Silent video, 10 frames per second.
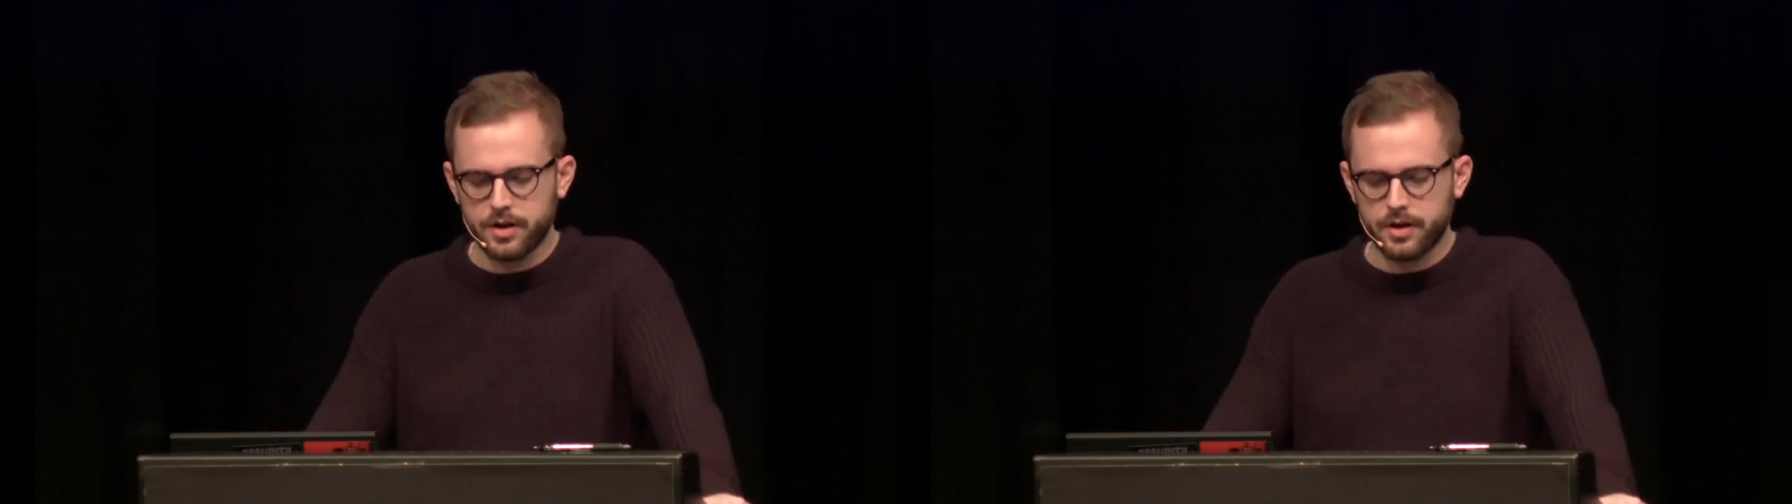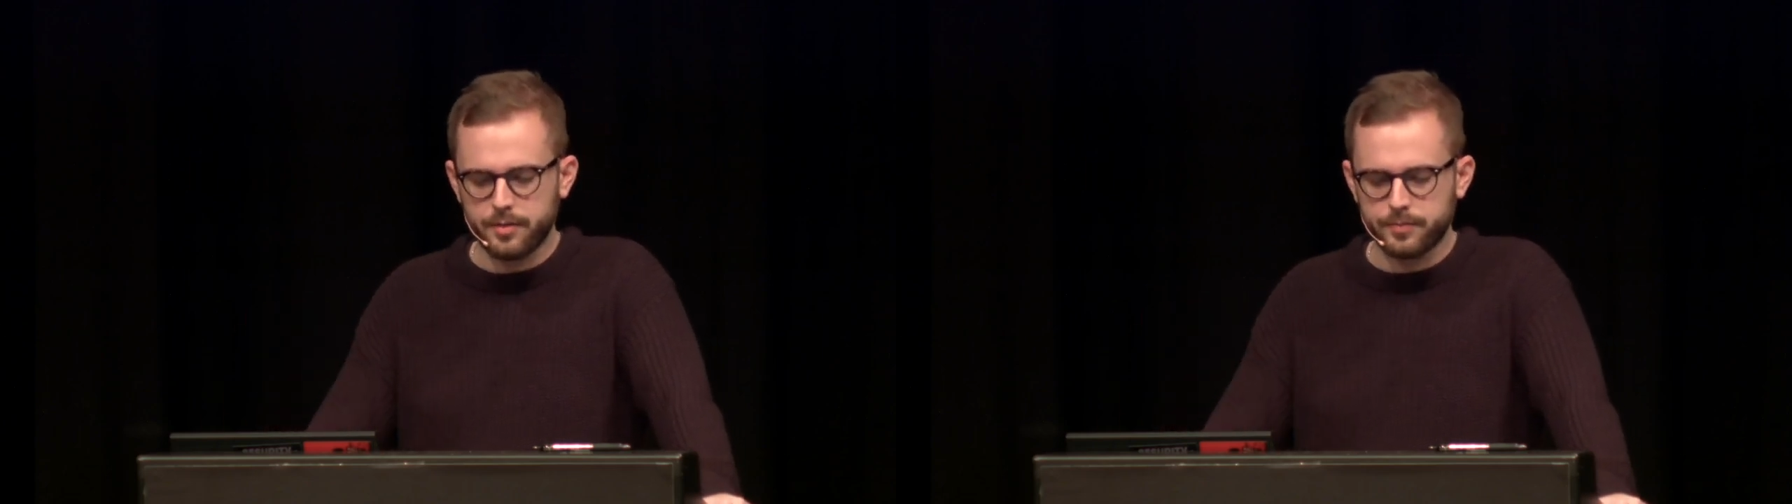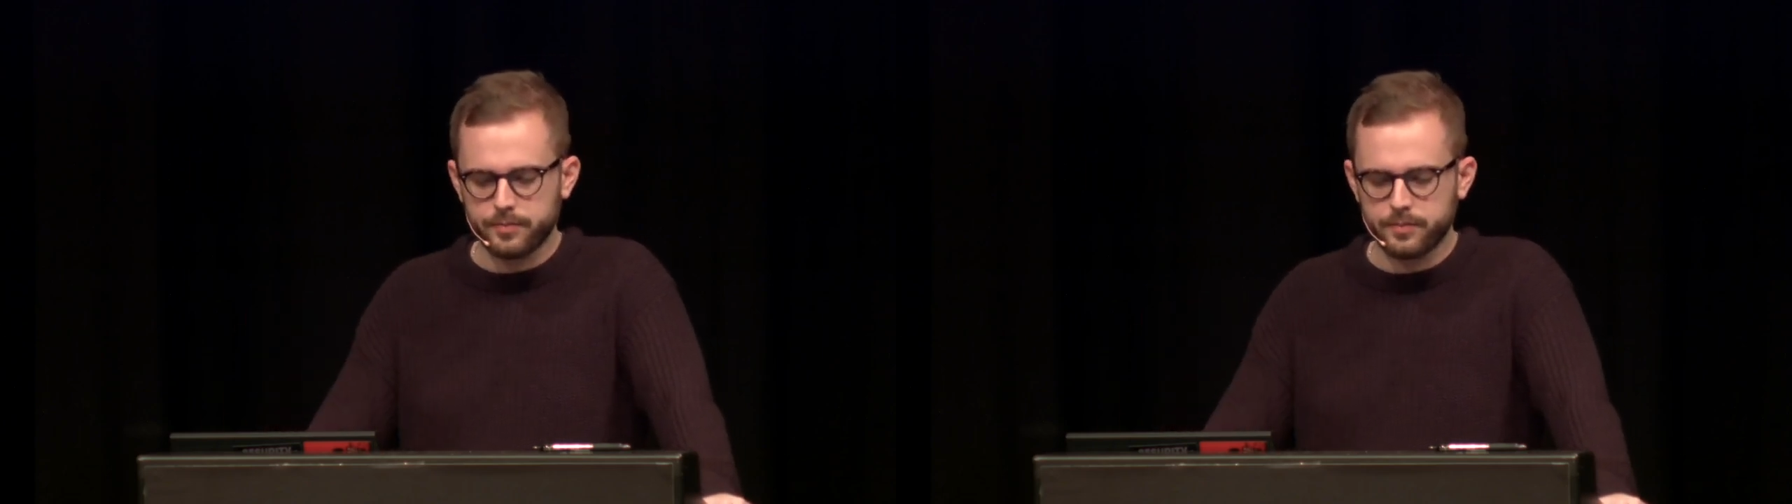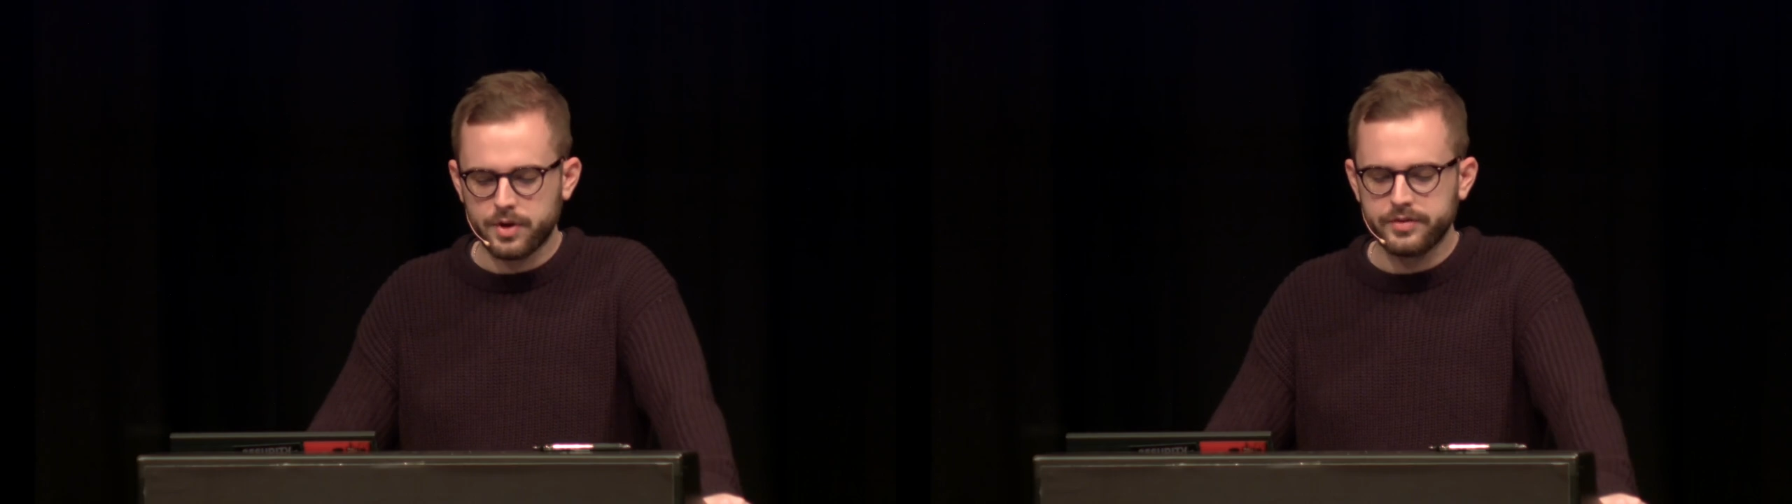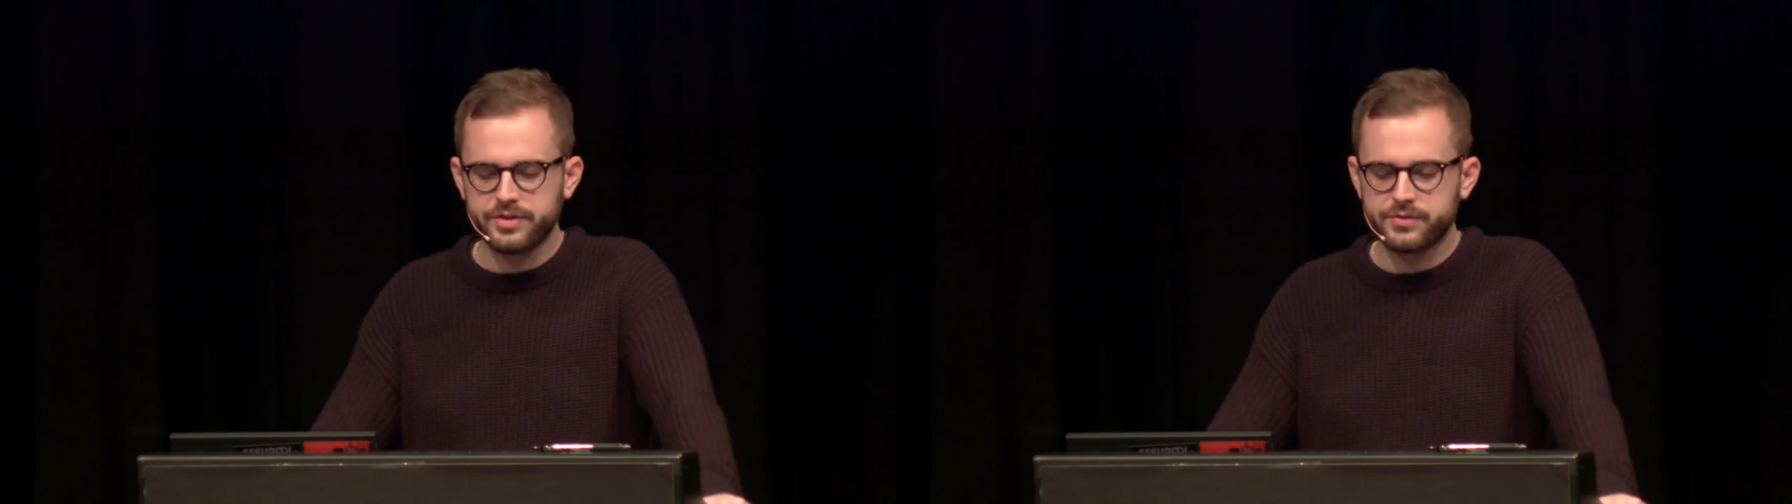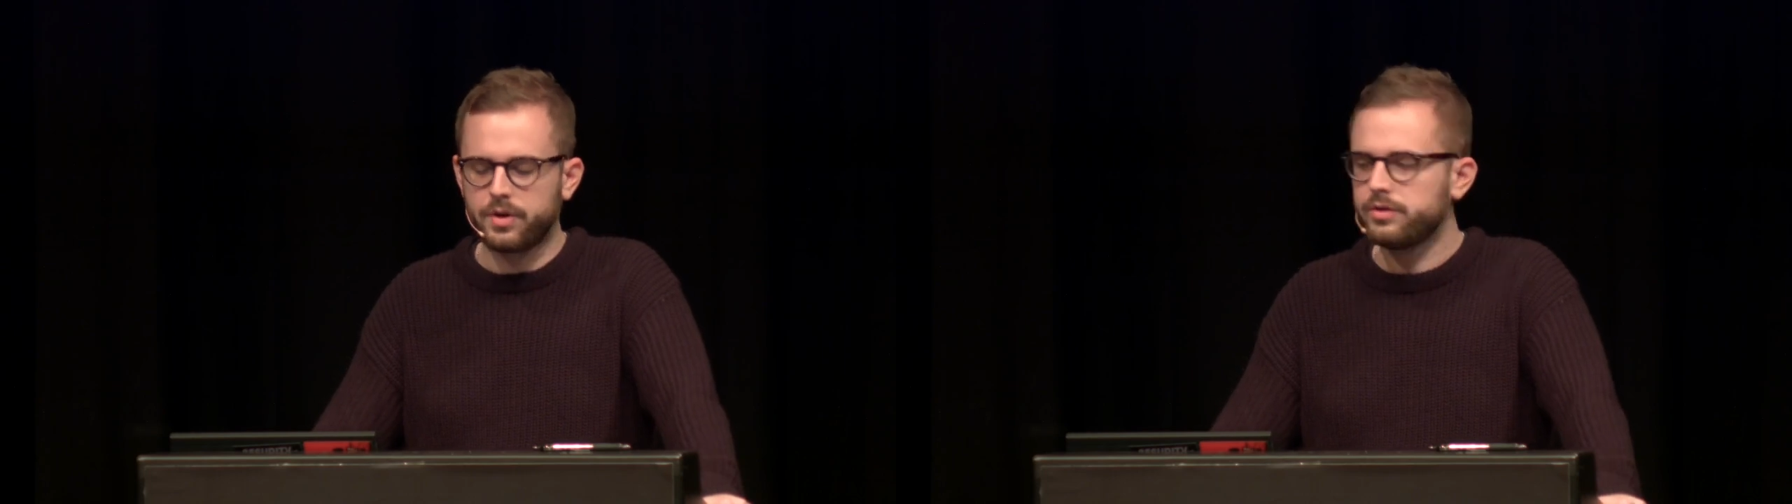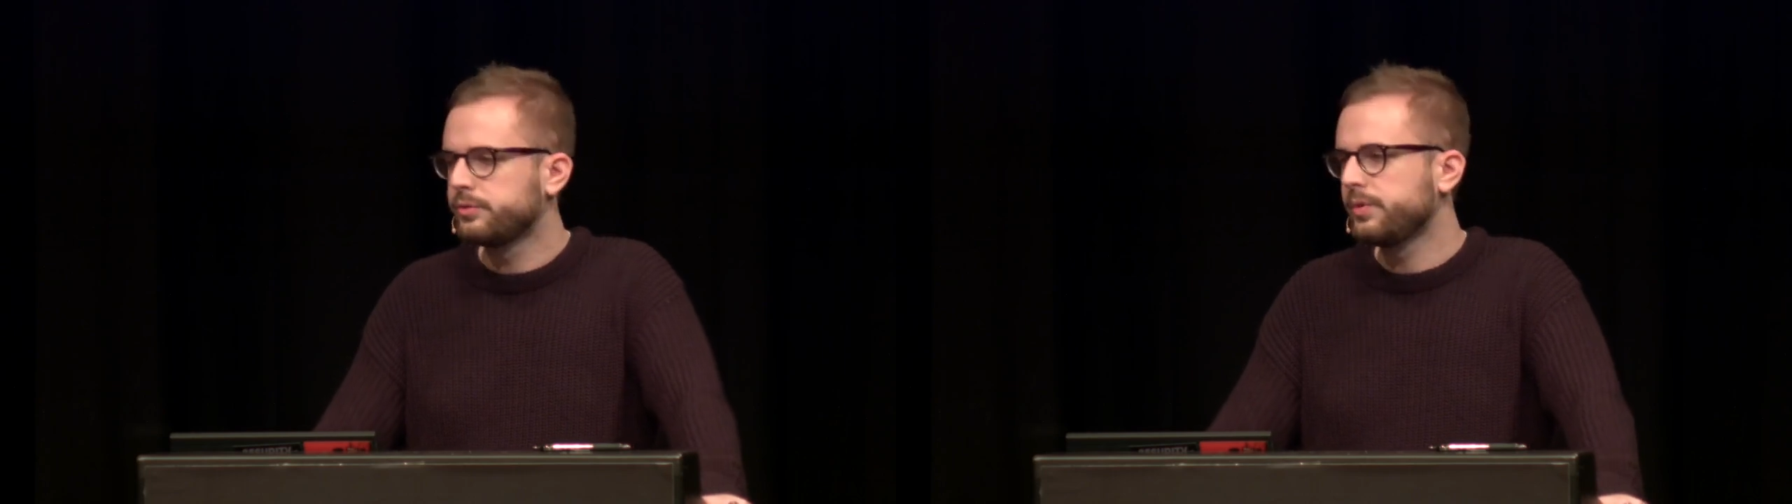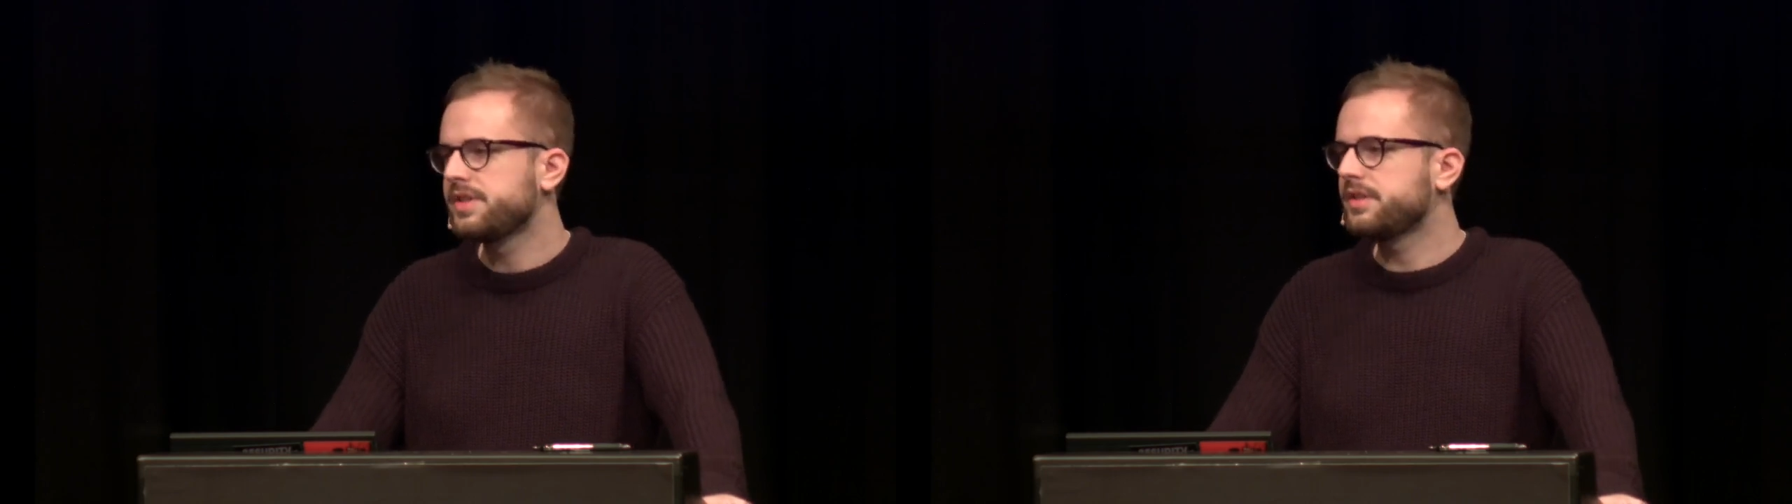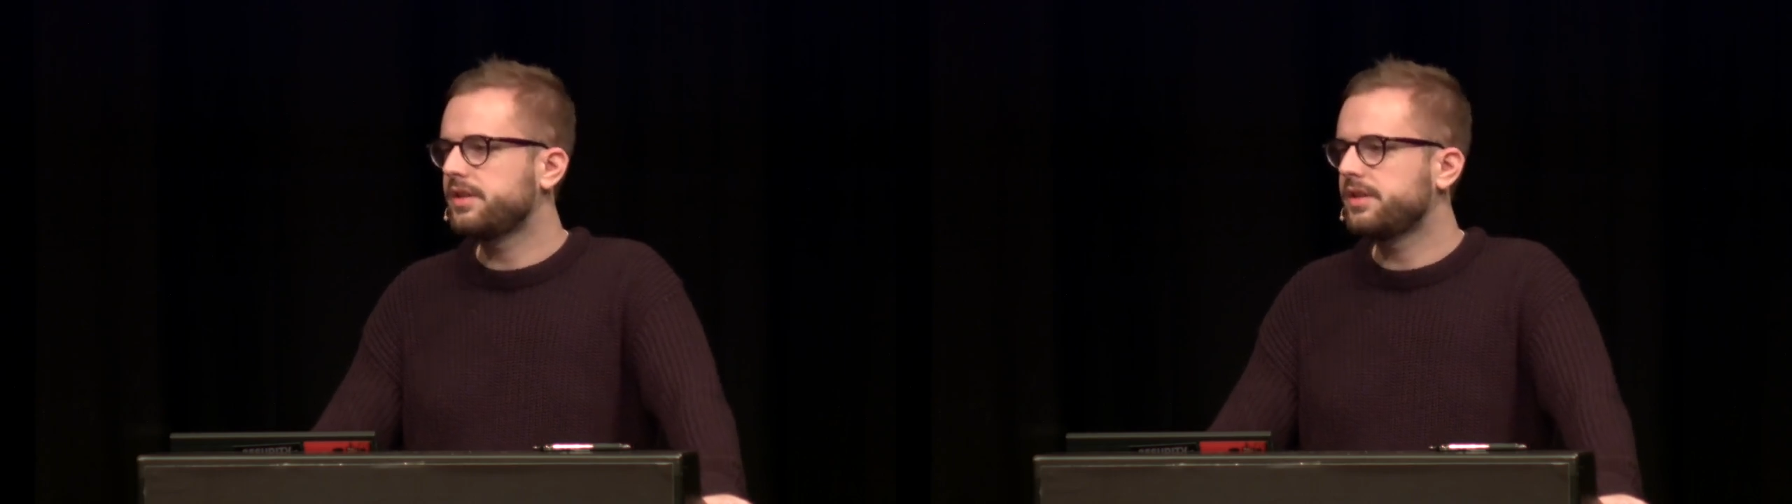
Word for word: of this wrongdoing is